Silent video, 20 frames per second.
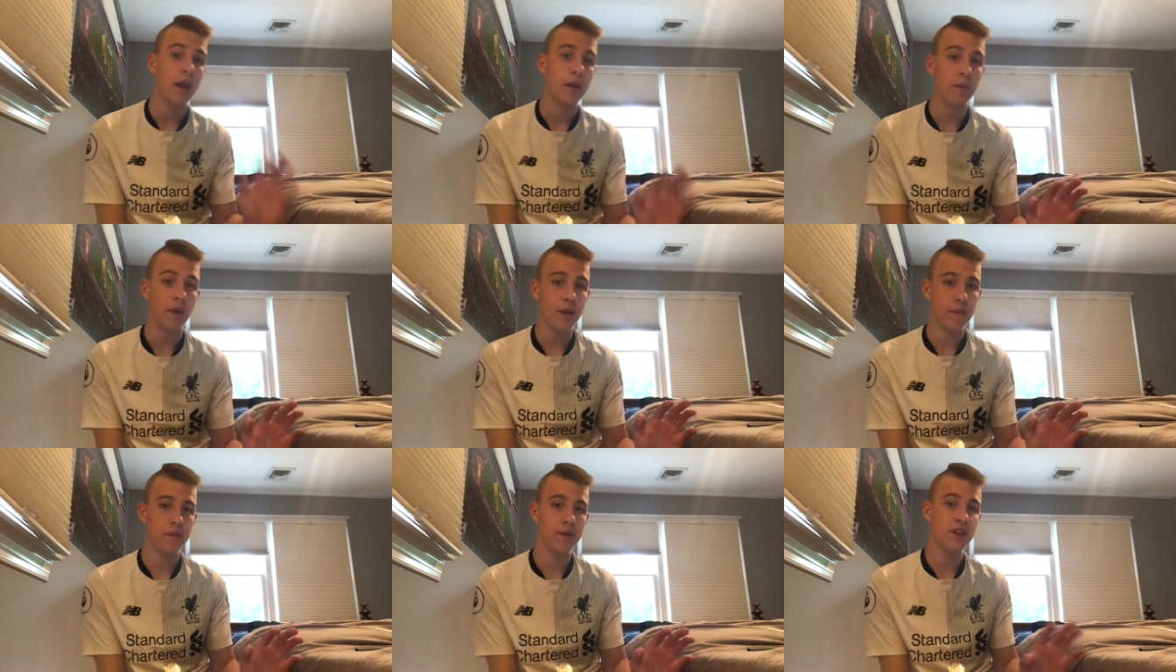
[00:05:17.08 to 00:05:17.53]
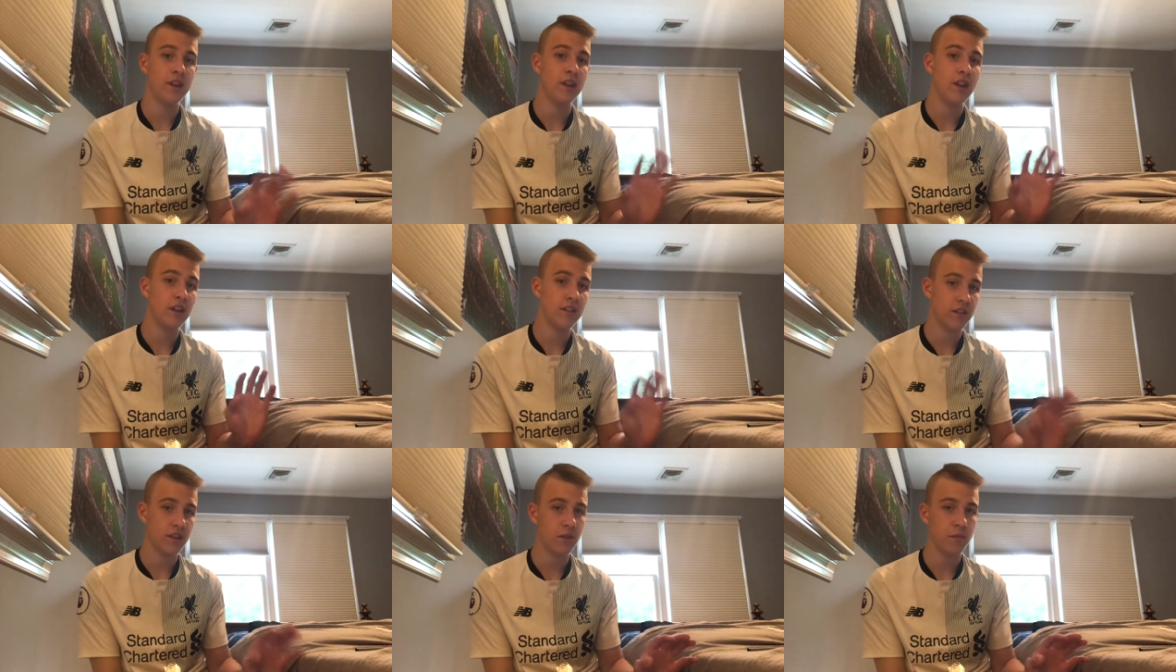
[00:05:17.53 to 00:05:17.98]
In my
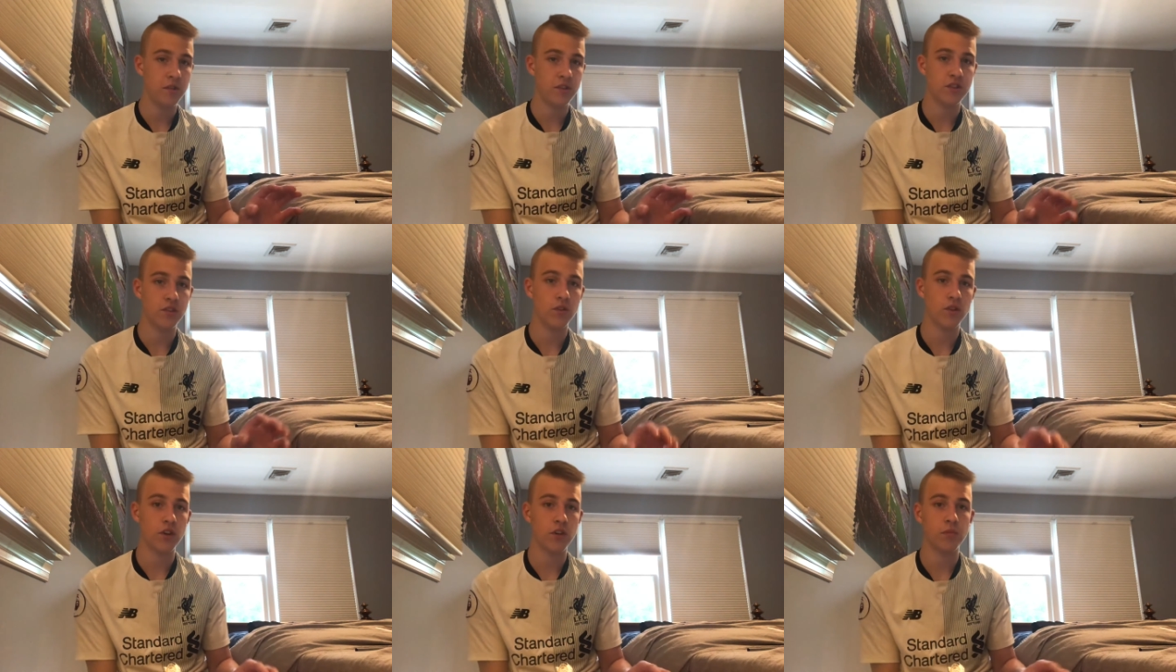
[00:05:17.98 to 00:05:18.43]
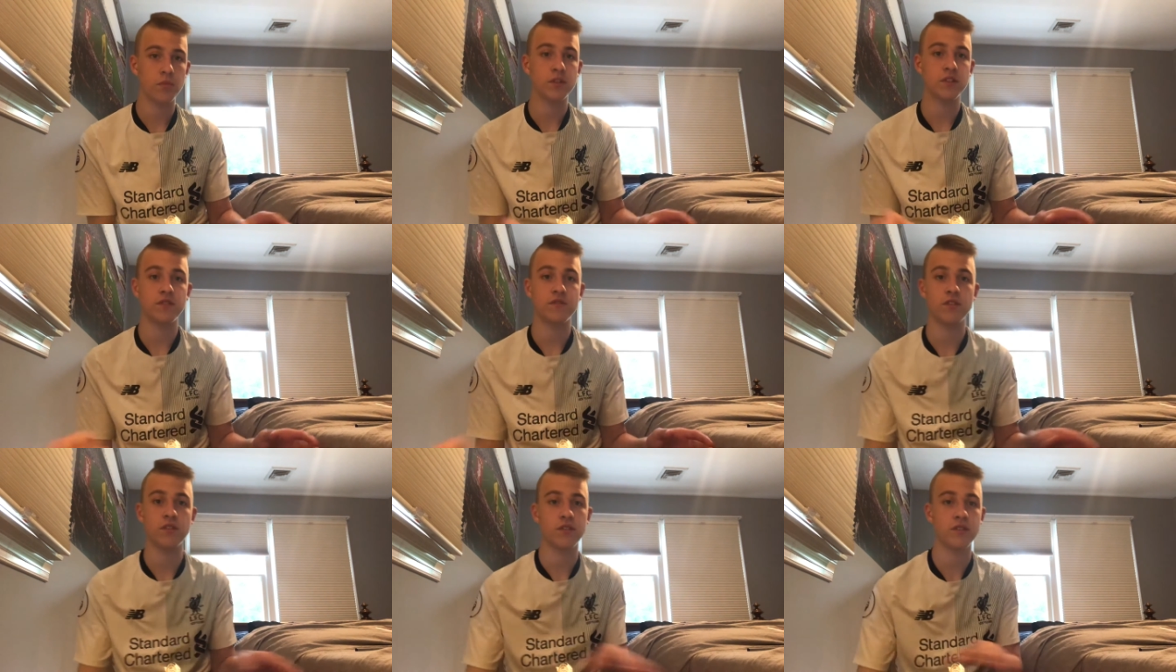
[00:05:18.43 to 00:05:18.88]
opinion, it's going to be Joe
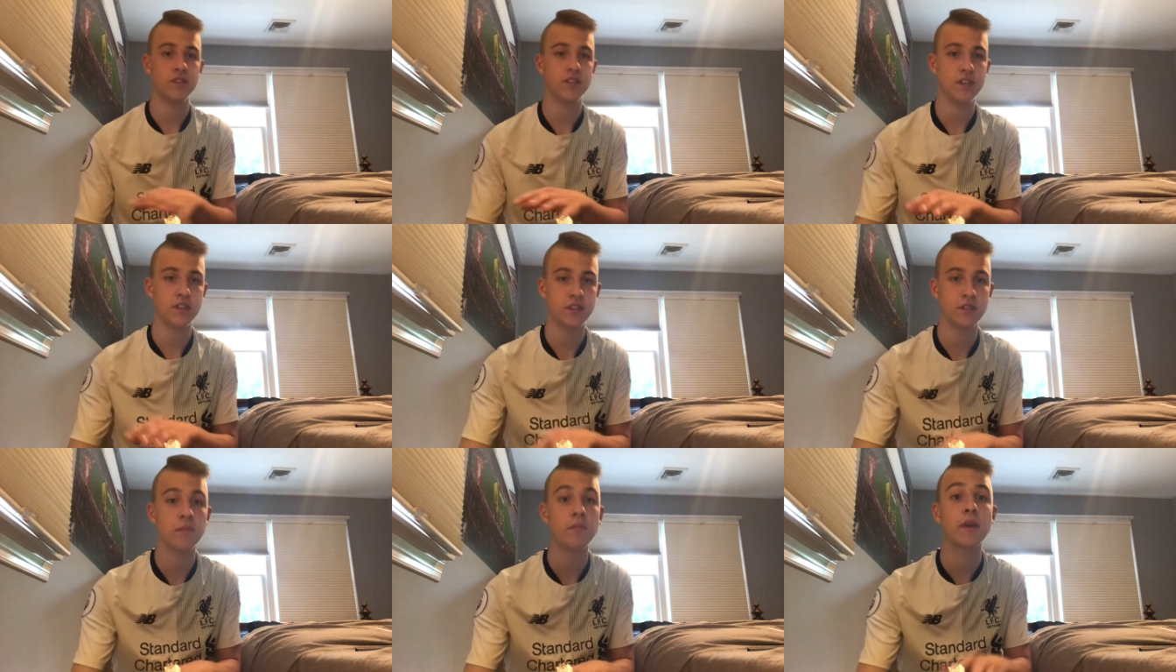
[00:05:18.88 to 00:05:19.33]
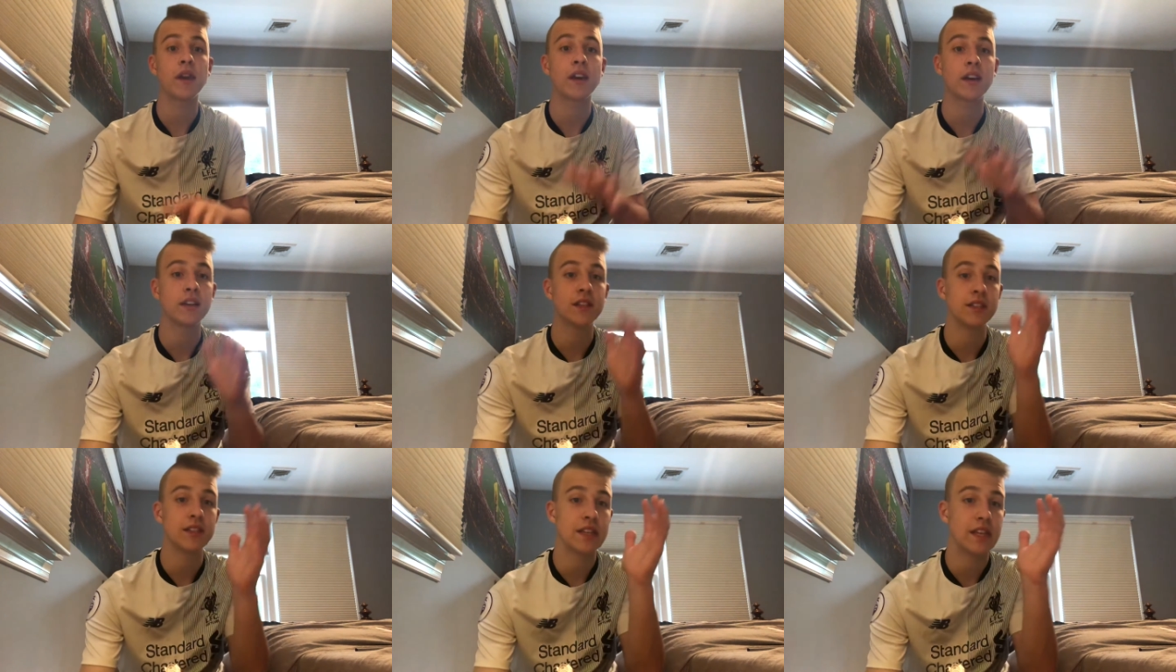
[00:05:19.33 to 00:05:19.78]
Gomez for the season
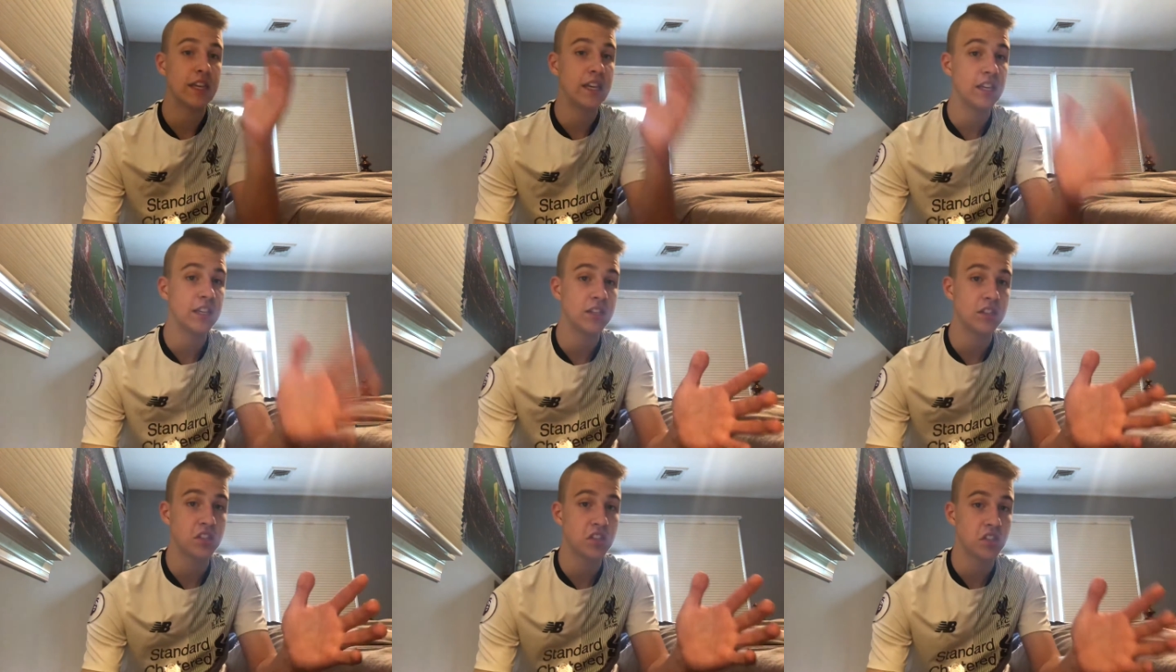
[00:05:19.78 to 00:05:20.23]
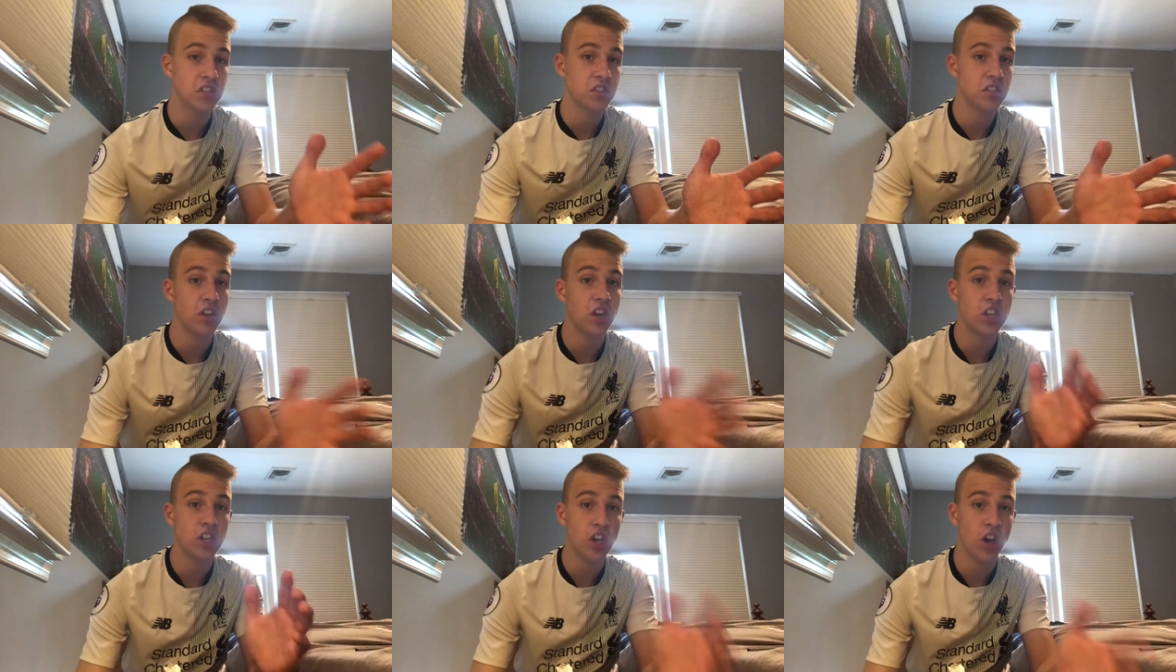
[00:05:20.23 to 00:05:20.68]
because he's
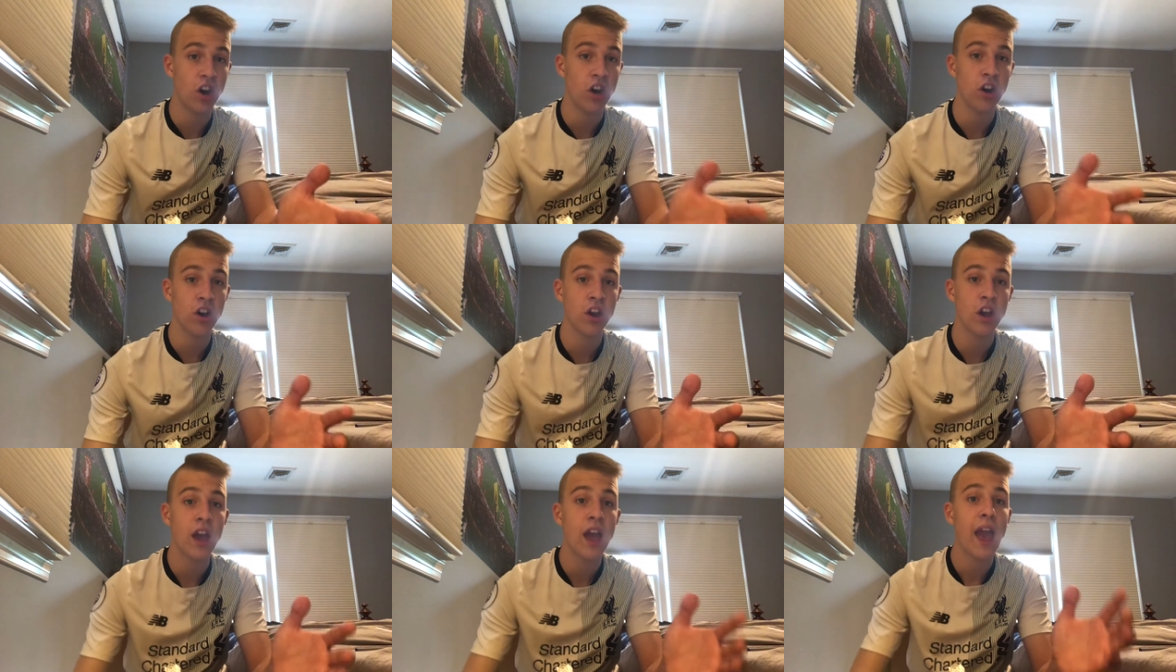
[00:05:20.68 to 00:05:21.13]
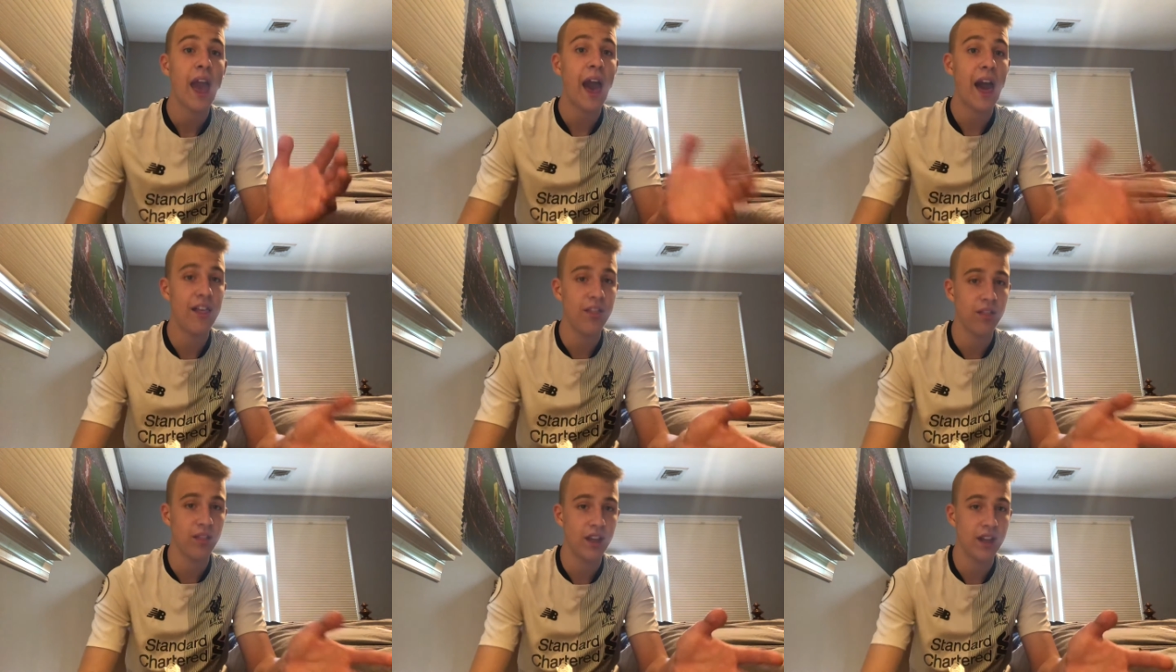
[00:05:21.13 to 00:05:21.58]
just young,
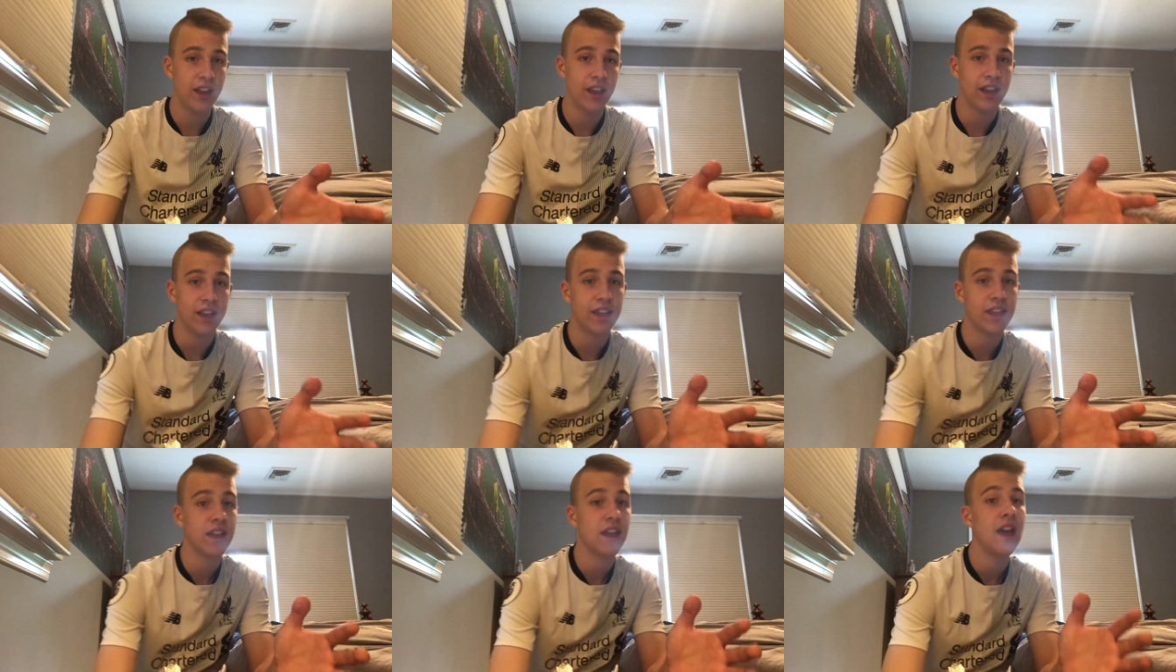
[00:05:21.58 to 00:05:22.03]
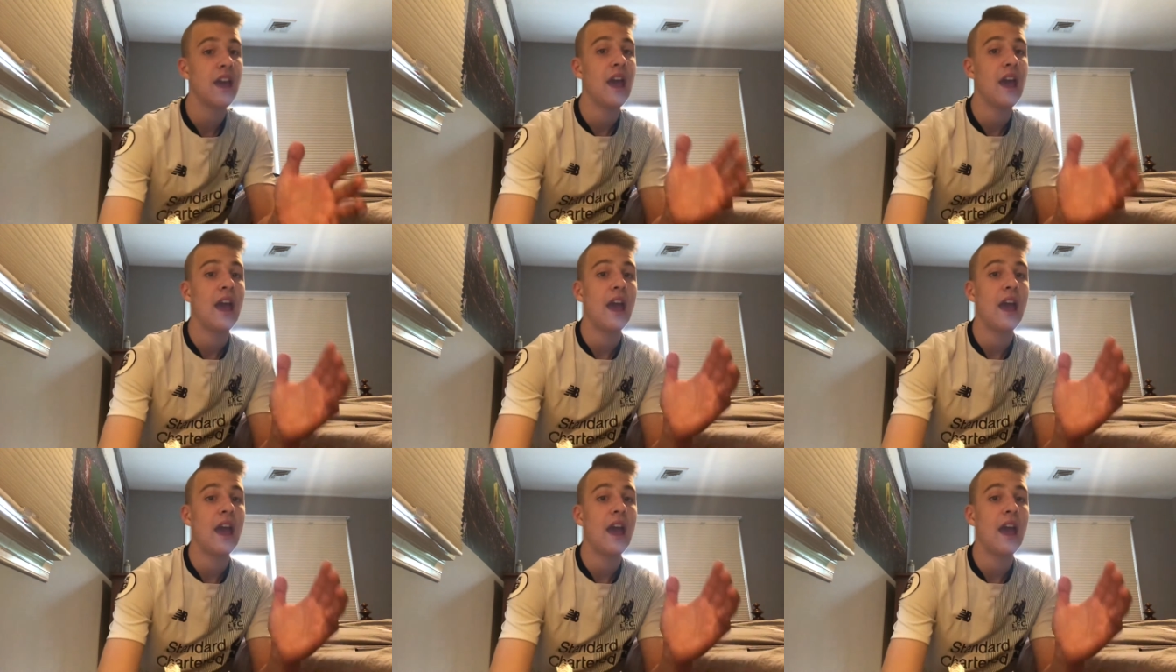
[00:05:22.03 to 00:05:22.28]
athletic,